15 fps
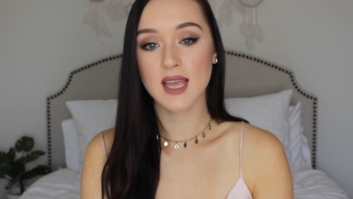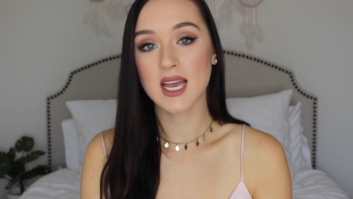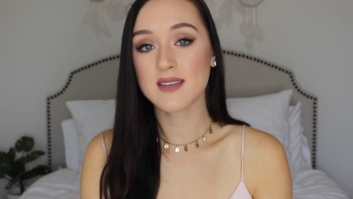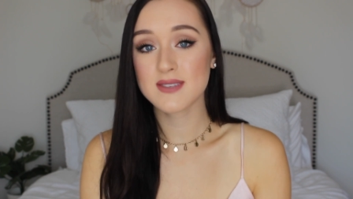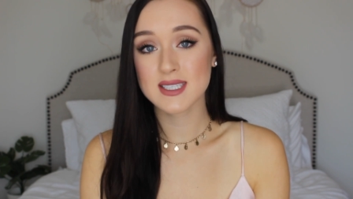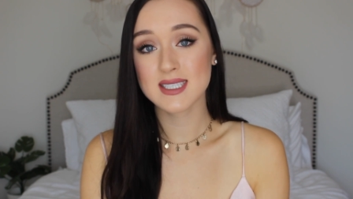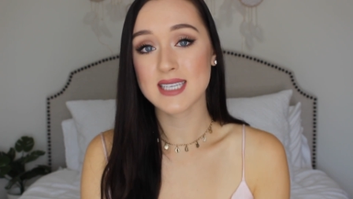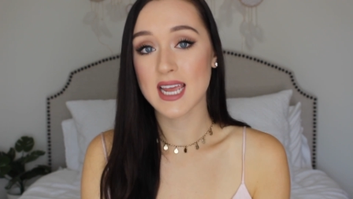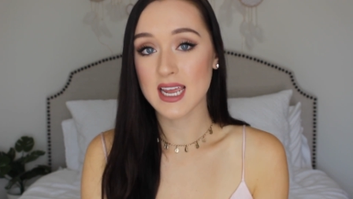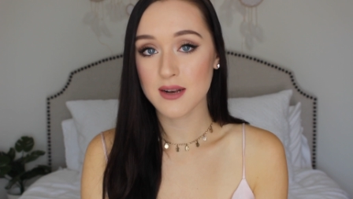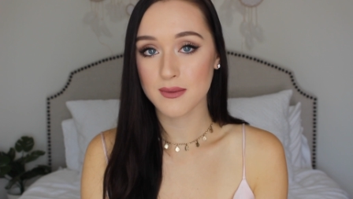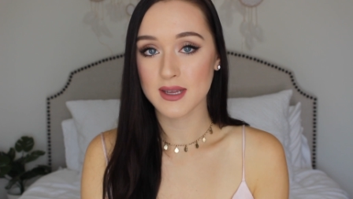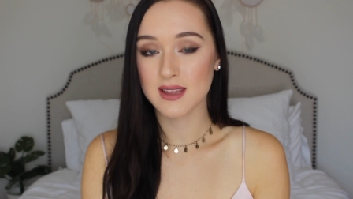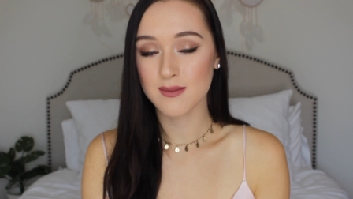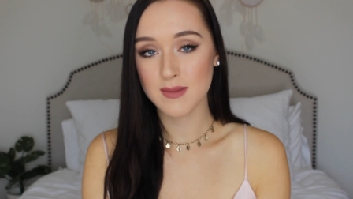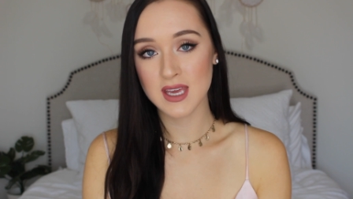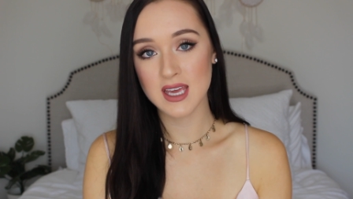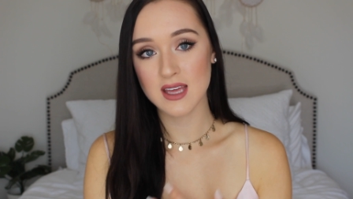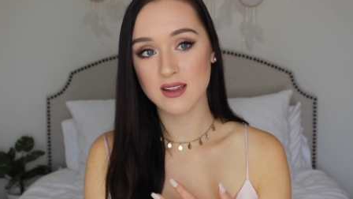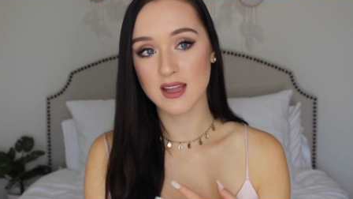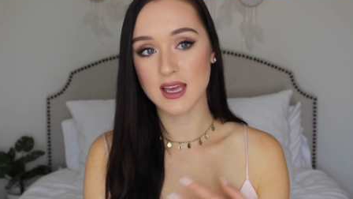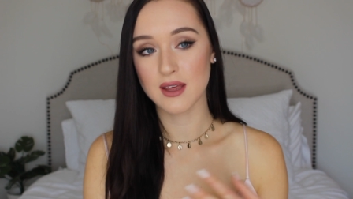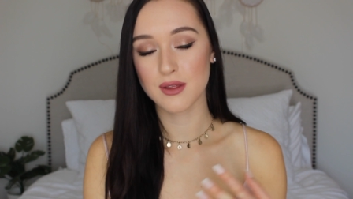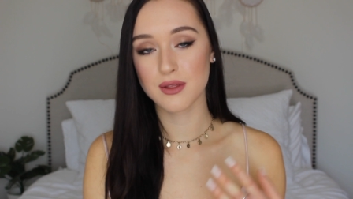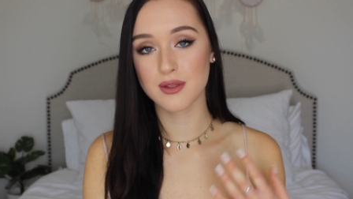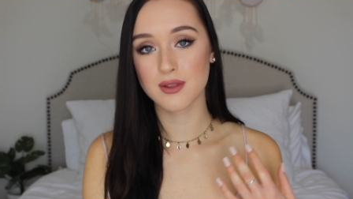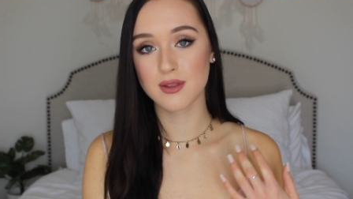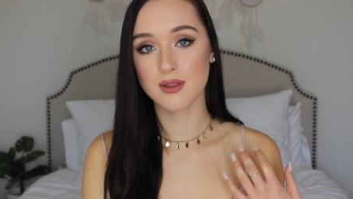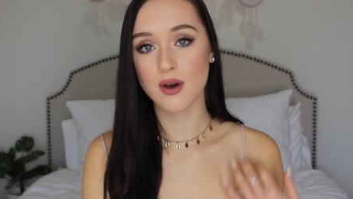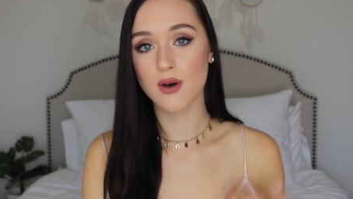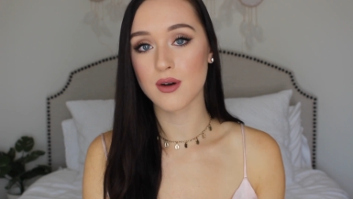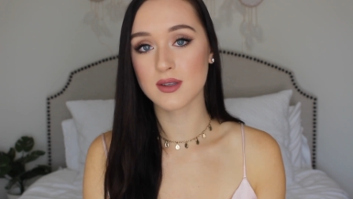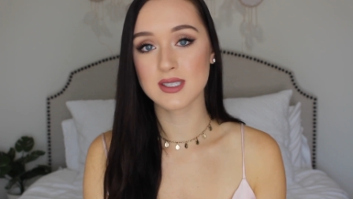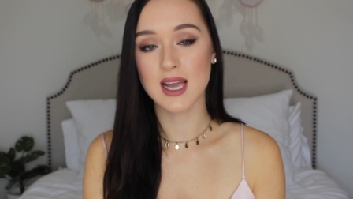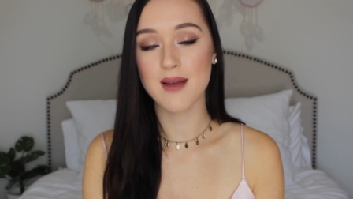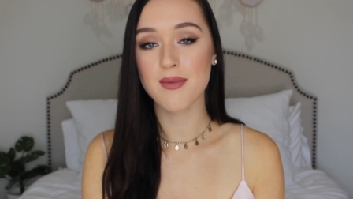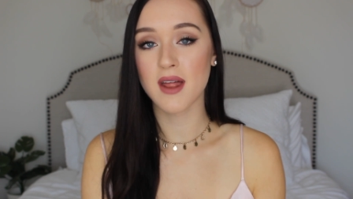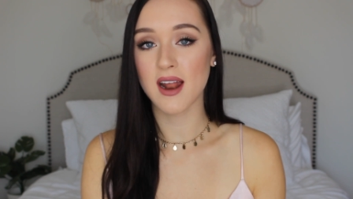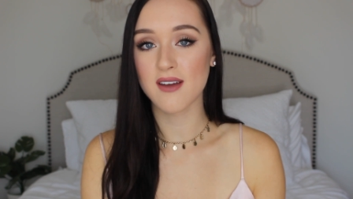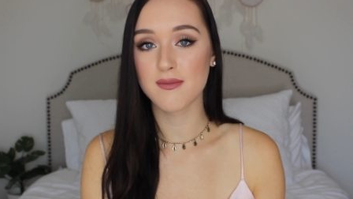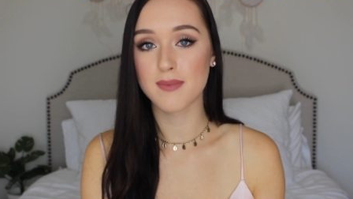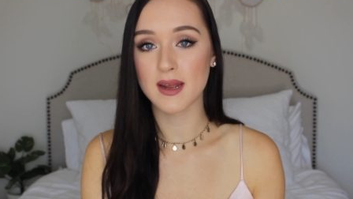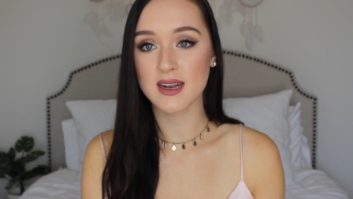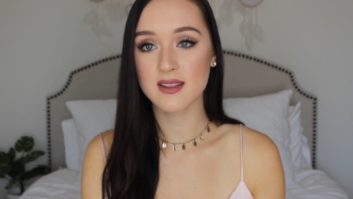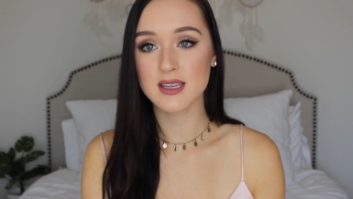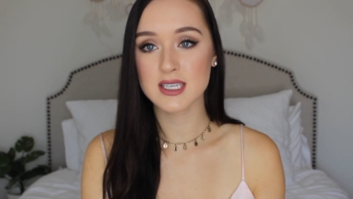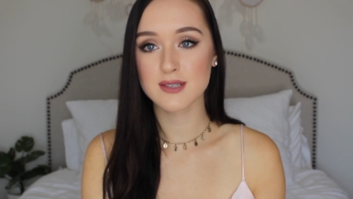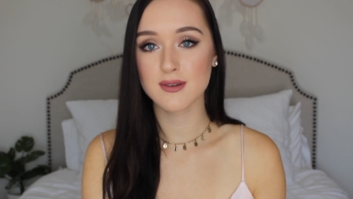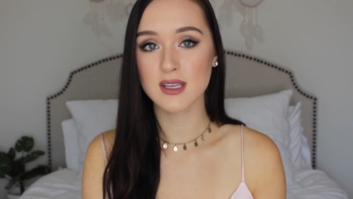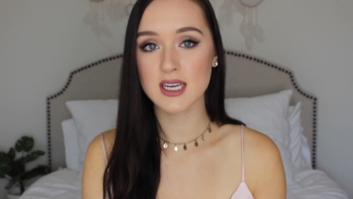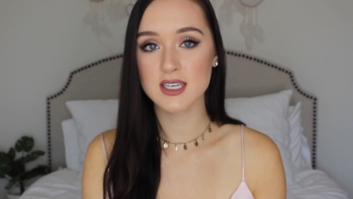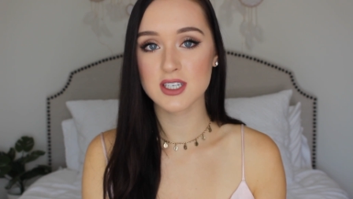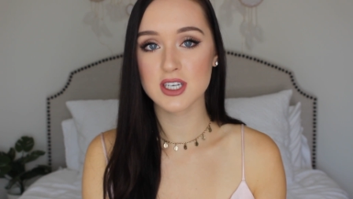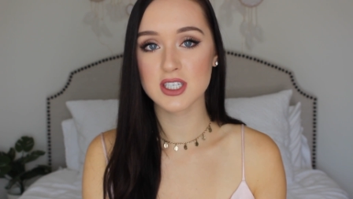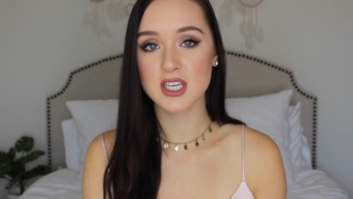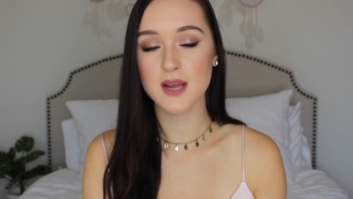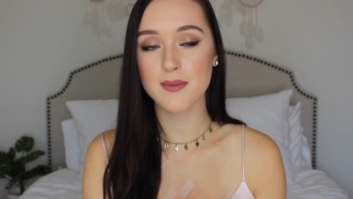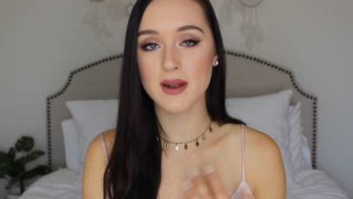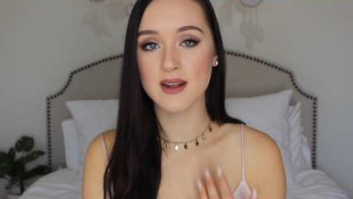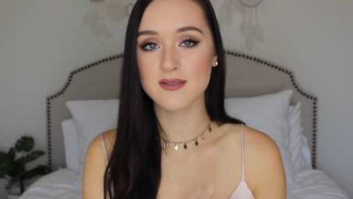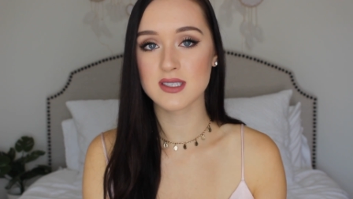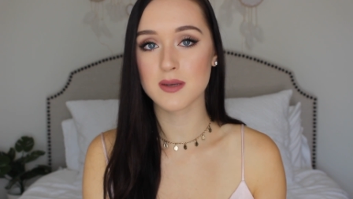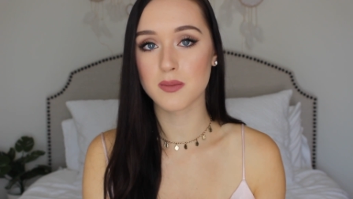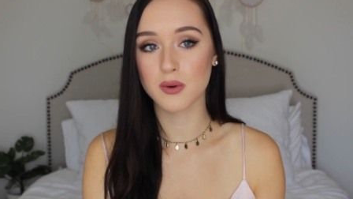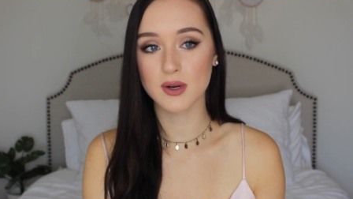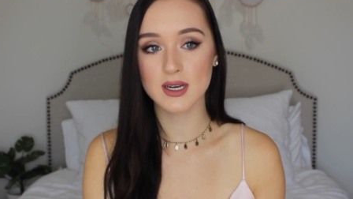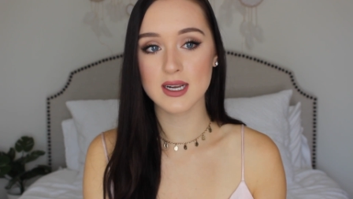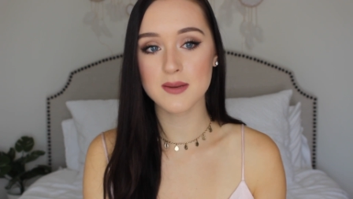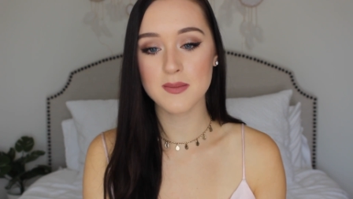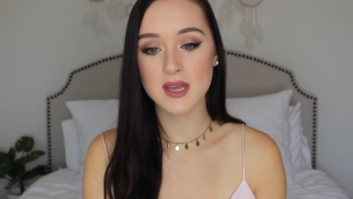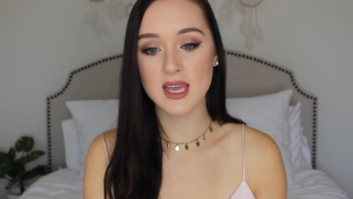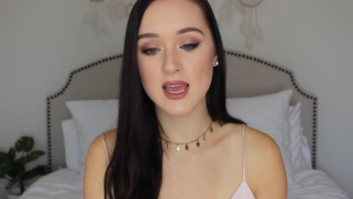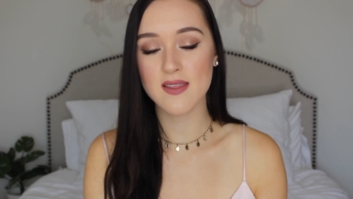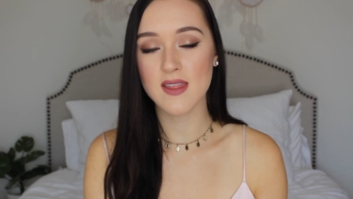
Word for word: have stayed with me like the whole time that I've been in this relationship and have supported me,